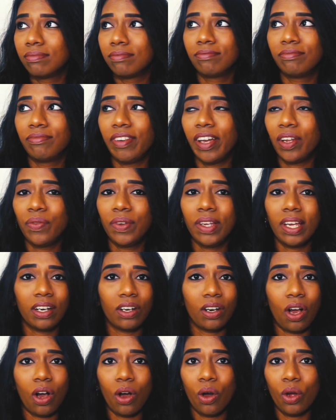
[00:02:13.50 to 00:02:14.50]
where we
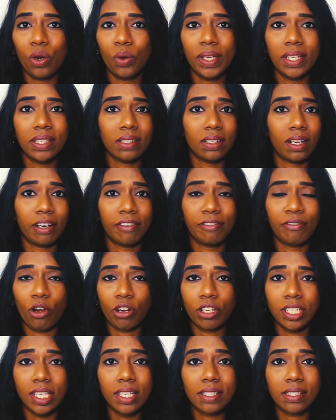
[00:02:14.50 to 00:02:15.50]
are always in our
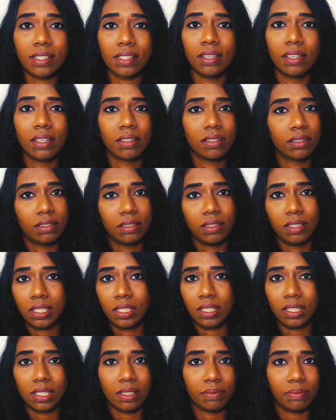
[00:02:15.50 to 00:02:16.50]
40s
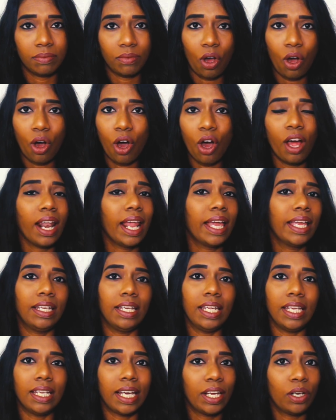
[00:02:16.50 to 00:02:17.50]
this is all I
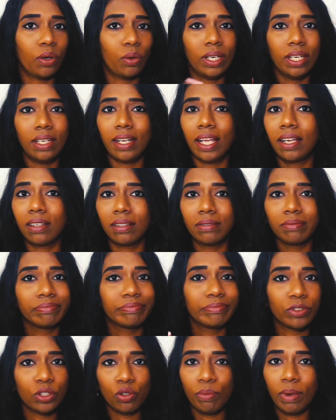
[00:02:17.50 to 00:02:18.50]
need I don't need like
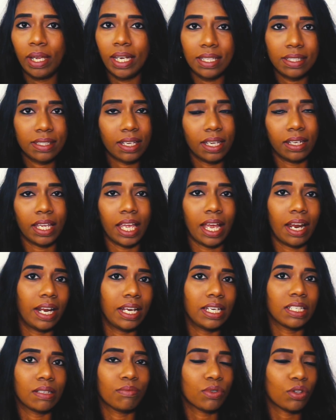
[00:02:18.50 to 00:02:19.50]
too many skincare
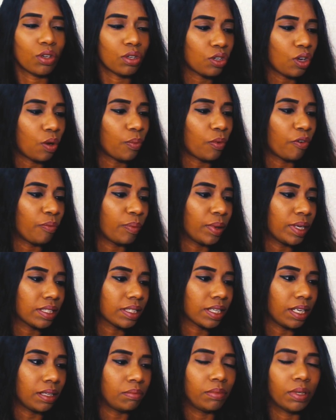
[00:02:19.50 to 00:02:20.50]
items on top of my
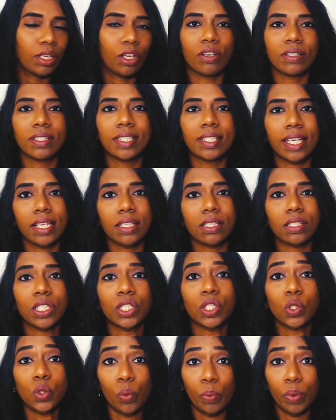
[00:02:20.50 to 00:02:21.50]
skin because it gets
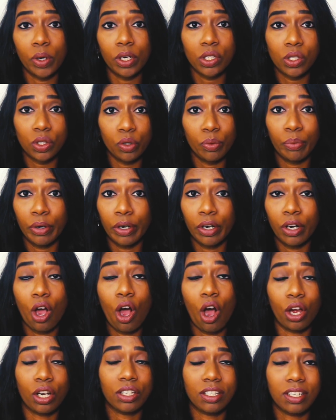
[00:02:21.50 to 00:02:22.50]
super super
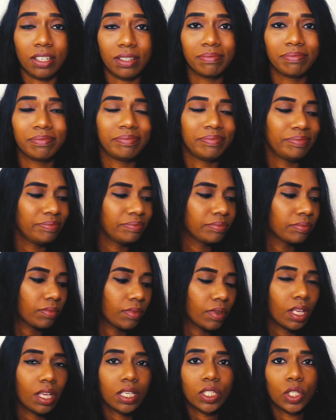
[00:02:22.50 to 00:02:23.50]
hot
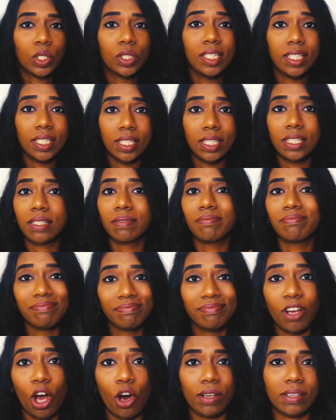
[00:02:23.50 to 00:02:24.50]
so this is
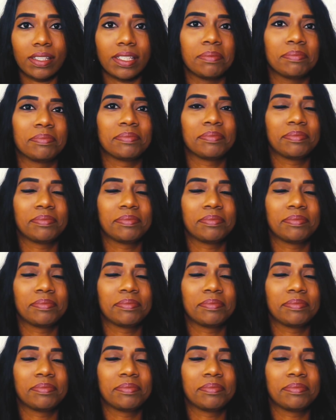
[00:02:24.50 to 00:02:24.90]
awesome